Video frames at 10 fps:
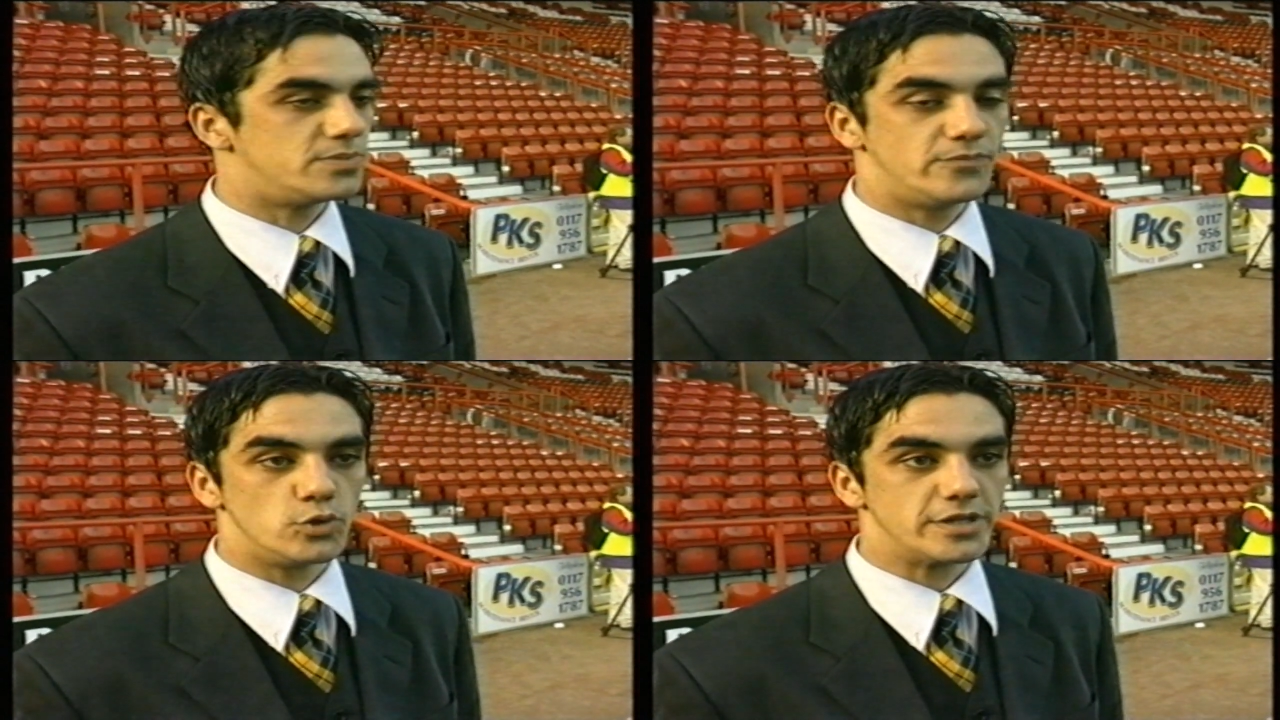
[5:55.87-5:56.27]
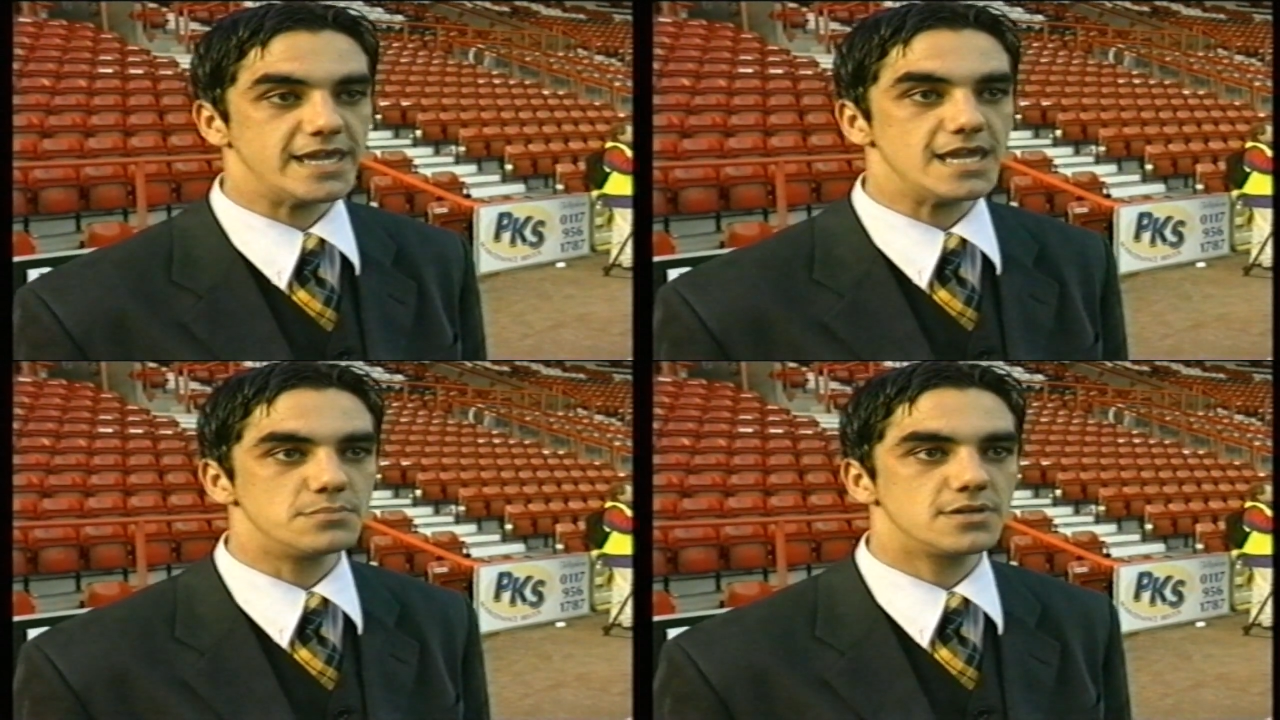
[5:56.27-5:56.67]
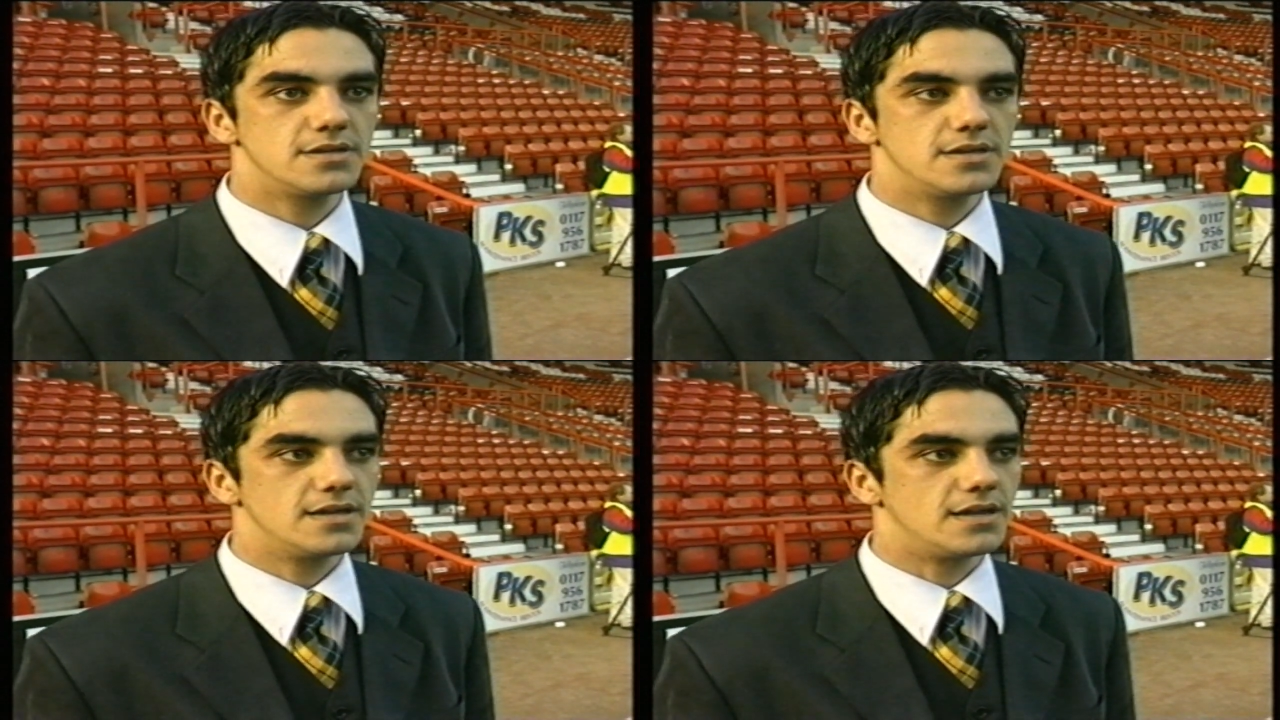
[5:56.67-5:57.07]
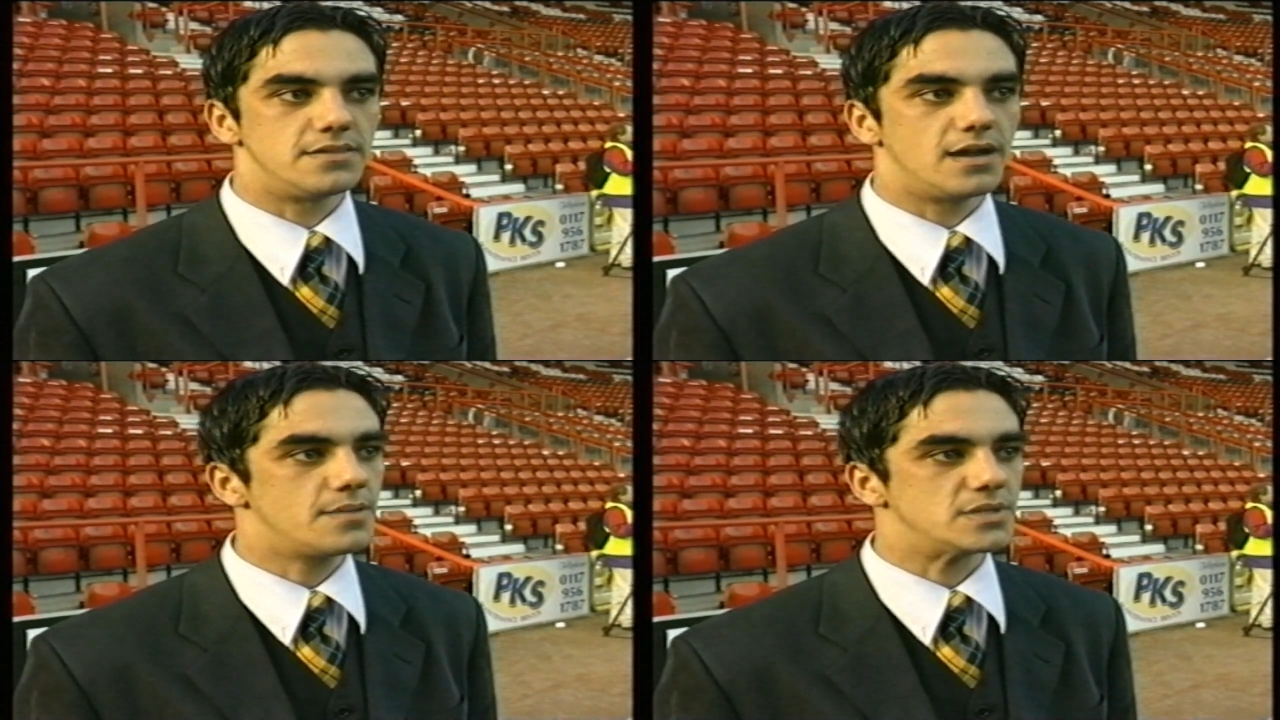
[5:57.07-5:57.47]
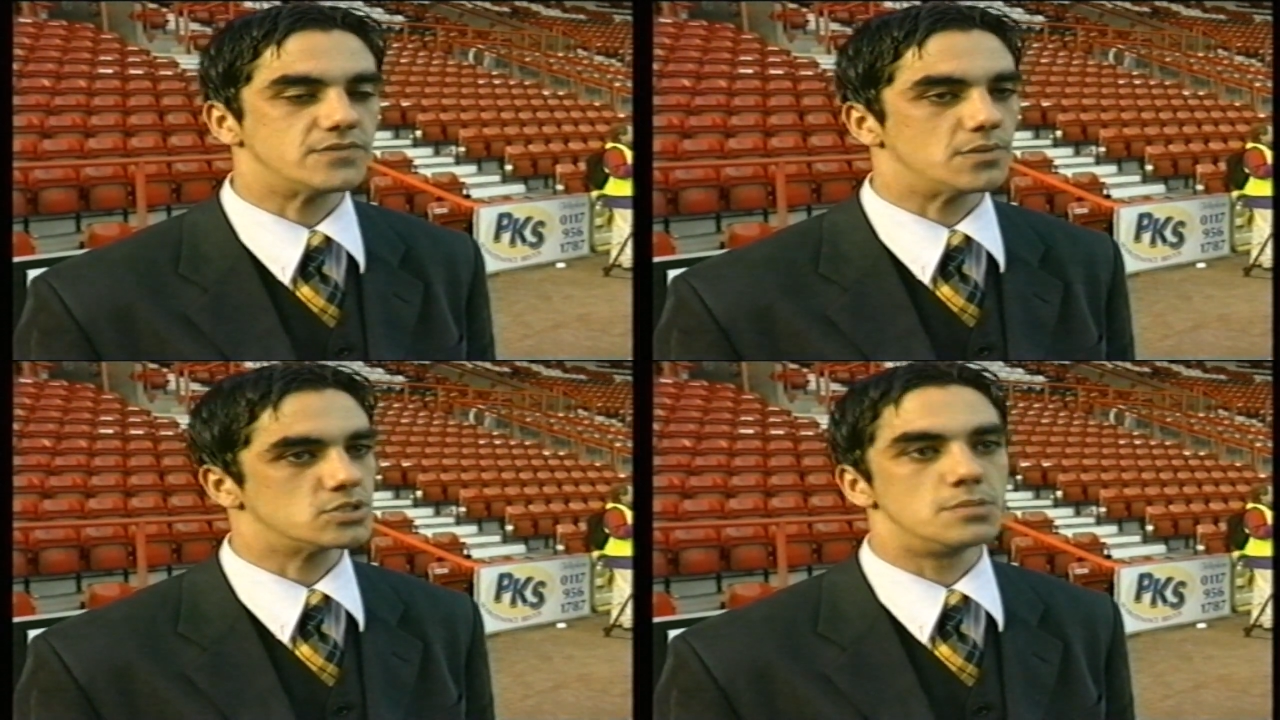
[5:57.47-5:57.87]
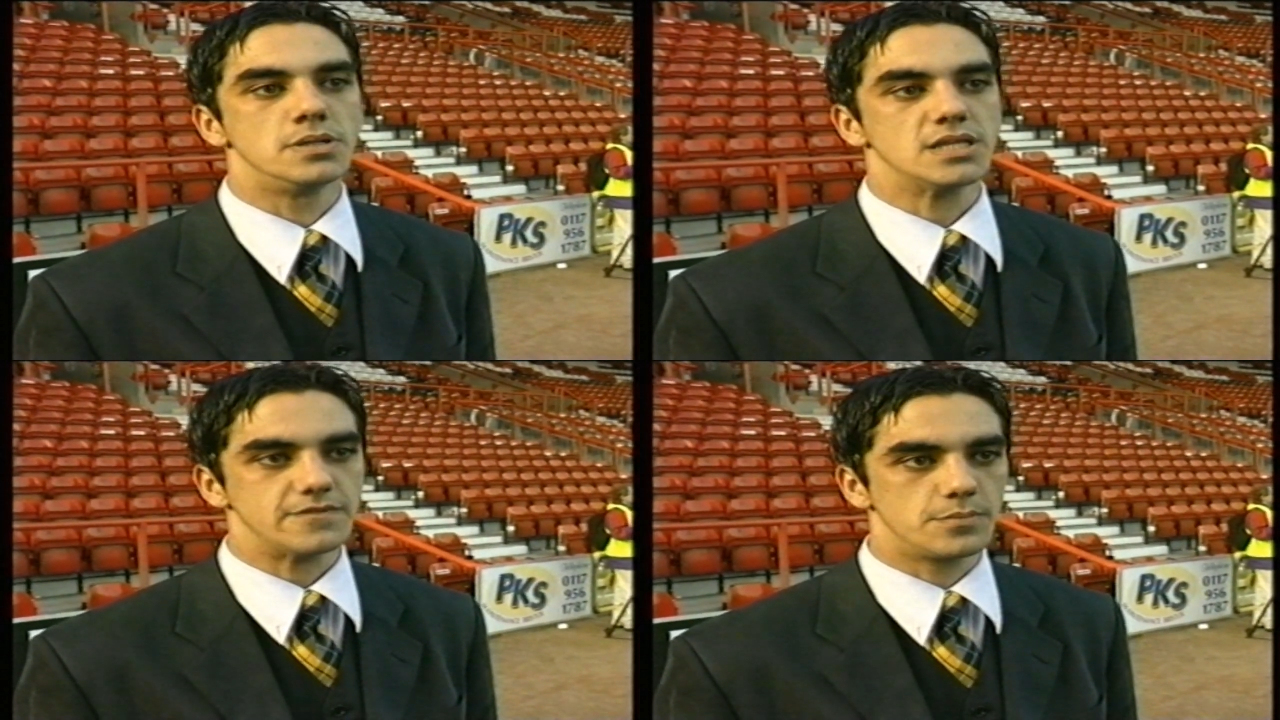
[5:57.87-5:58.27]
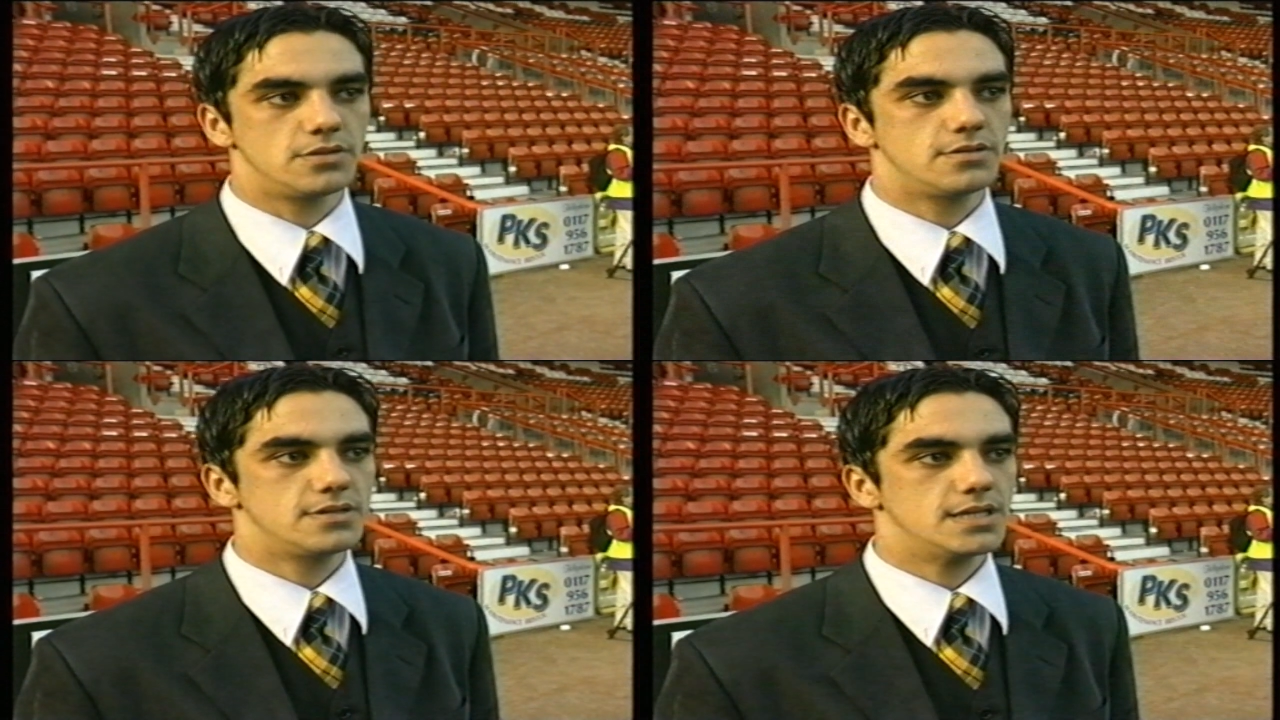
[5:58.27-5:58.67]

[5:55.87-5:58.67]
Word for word: before the game, and the atmosphere was unbelievable.